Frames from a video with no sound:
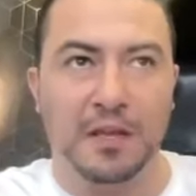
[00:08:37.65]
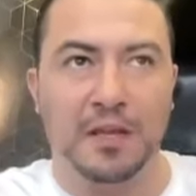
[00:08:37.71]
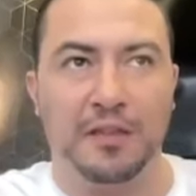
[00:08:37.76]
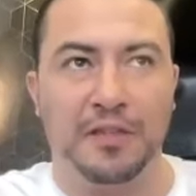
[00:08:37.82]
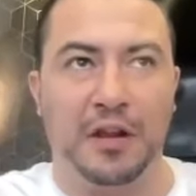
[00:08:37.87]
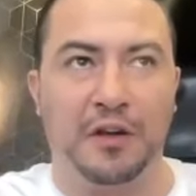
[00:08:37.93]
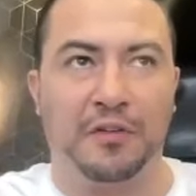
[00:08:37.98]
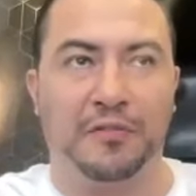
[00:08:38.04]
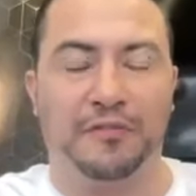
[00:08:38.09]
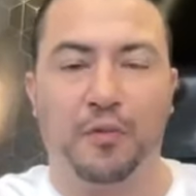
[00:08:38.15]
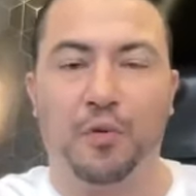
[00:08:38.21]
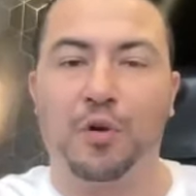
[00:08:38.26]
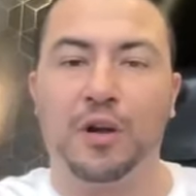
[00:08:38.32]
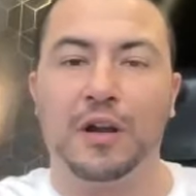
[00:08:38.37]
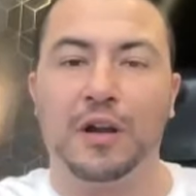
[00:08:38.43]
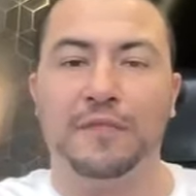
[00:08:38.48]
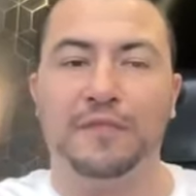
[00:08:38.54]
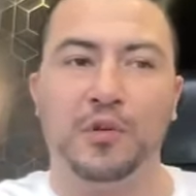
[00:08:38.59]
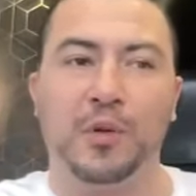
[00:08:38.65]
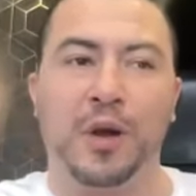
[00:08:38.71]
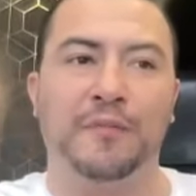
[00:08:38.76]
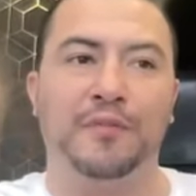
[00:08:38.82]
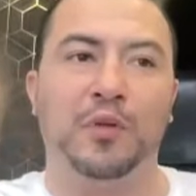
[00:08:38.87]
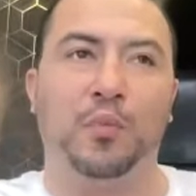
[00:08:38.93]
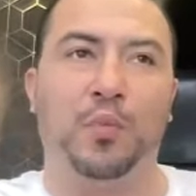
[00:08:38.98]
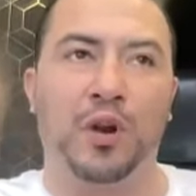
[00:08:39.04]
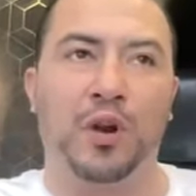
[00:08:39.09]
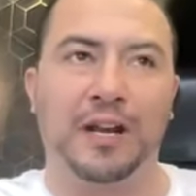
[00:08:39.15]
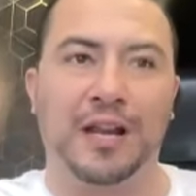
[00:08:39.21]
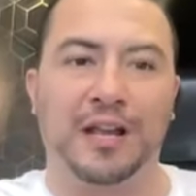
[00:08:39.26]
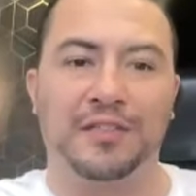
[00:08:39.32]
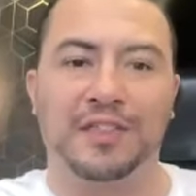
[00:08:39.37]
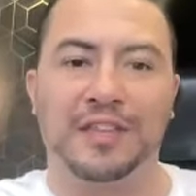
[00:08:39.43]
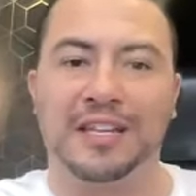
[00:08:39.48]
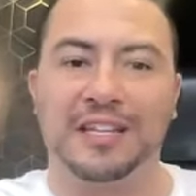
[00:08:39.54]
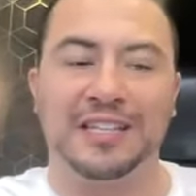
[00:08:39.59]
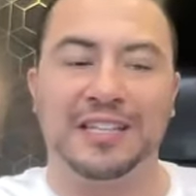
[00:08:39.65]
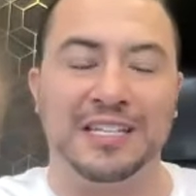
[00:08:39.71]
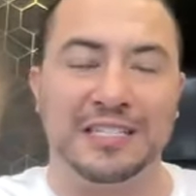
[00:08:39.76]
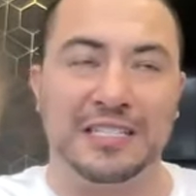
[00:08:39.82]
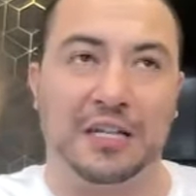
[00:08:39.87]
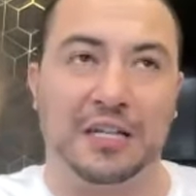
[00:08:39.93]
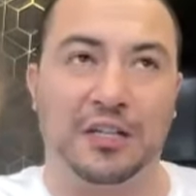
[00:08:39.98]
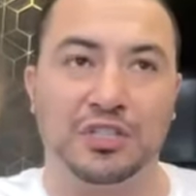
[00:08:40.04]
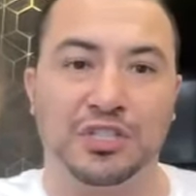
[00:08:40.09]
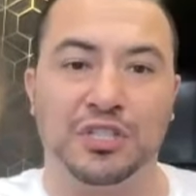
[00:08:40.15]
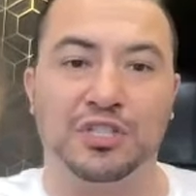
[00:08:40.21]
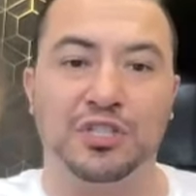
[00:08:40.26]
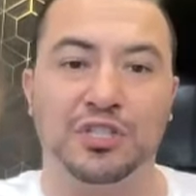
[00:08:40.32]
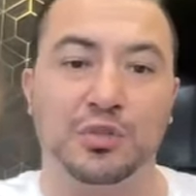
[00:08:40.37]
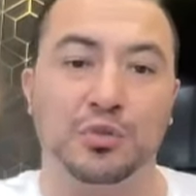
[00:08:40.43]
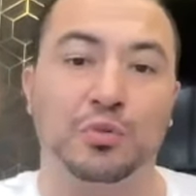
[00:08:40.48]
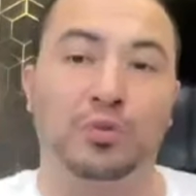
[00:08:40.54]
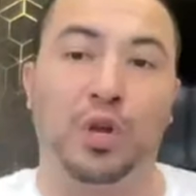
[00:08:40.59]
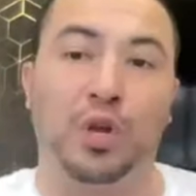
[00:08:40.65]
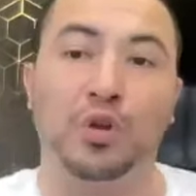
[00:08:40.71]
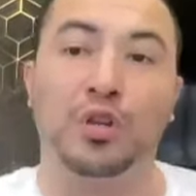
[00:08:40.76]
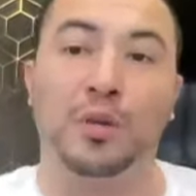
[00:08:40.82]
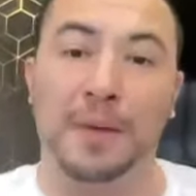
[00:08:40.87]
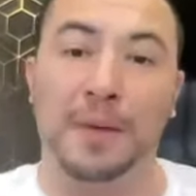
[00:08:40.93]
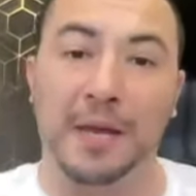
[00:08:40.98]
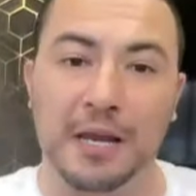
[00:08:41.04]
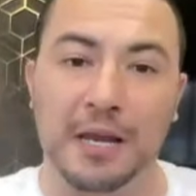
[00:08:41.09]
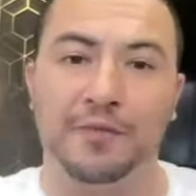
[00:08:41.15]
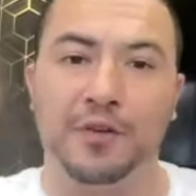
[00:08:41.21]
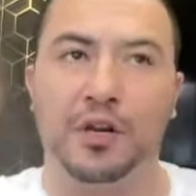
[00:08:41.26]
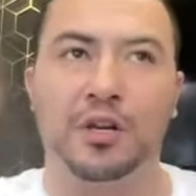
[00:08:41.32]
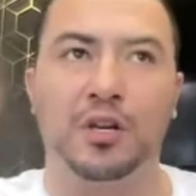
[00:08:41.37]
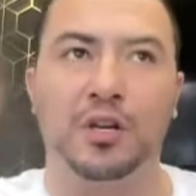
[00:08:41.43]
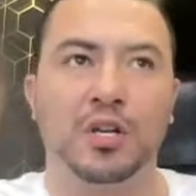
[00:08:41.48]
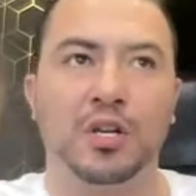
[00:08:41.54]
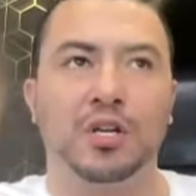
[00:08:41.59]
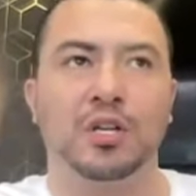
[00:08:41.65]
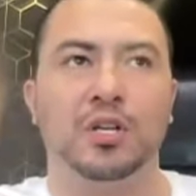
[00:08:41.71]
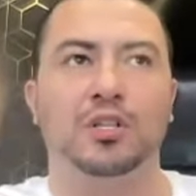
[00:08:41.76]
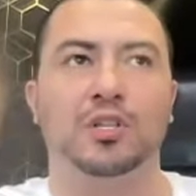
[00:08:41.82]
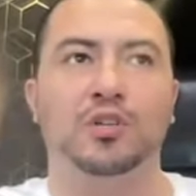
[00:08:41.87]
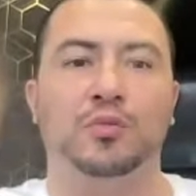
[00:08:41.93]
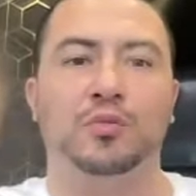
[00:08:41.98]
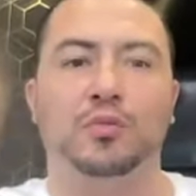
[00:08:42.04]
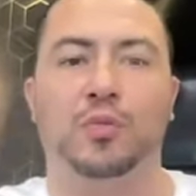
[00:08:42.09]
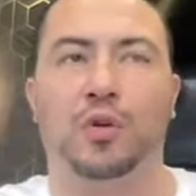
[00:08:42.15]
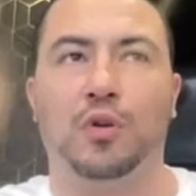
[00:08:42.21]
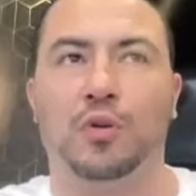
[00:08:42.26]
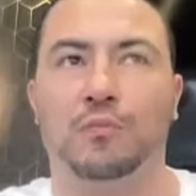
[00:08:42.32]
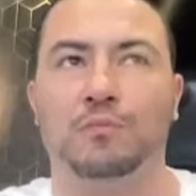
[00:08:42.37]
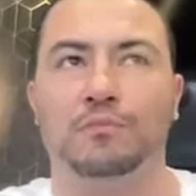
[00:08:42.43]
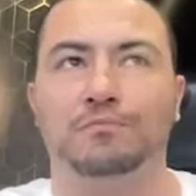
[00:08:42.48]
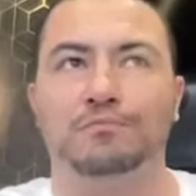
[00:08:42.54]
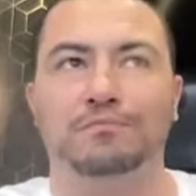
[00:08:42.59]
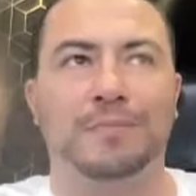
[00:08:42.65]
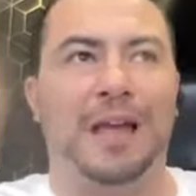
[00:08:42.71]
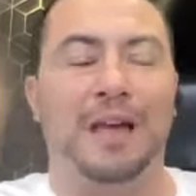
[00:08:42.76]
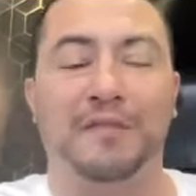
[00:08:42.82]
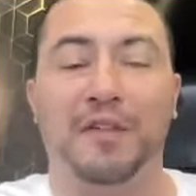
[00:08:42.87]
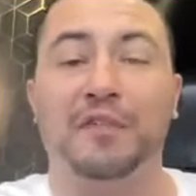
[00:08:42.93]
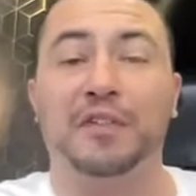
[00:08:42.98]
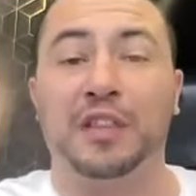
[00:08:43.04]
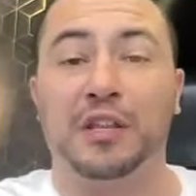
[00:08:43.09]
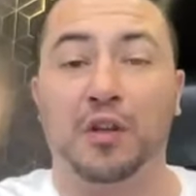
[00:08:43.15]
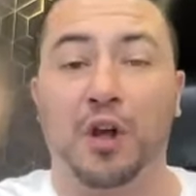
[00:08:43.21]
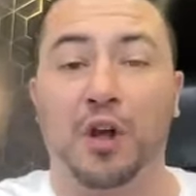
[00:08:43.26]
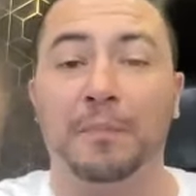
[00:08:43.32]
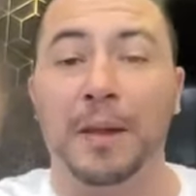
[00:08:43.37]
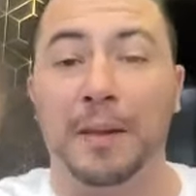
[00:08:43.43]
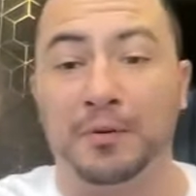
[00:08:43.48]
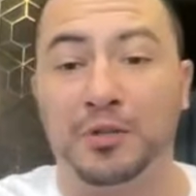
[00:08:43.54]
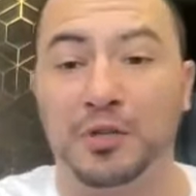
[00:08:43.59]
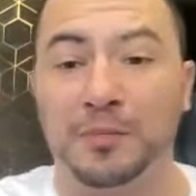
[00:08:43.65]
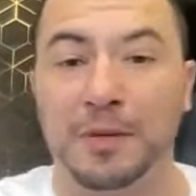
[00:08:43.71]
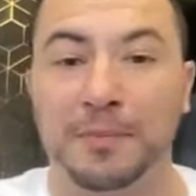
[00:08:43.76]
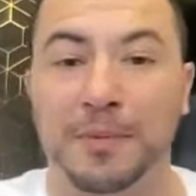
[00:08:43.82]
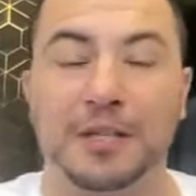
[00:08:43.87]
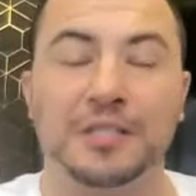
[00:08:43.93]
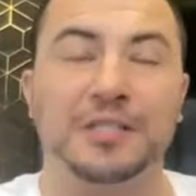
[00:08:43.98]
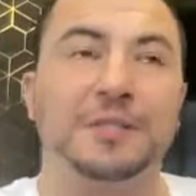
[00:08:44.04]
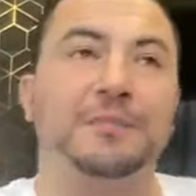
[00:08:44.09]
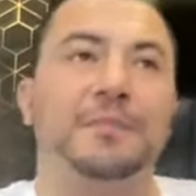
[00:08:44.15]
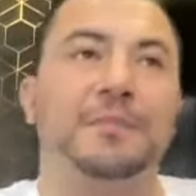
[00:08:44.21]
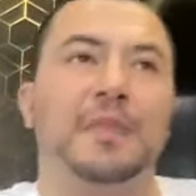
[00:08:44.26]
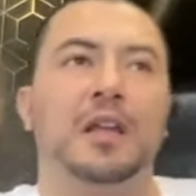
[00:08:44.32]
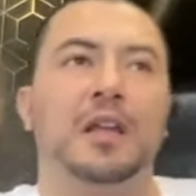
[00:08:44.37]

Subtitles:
Therefore, if you have the work ethic and the intelligence to learn the behavior, you have everything on paper to be the best.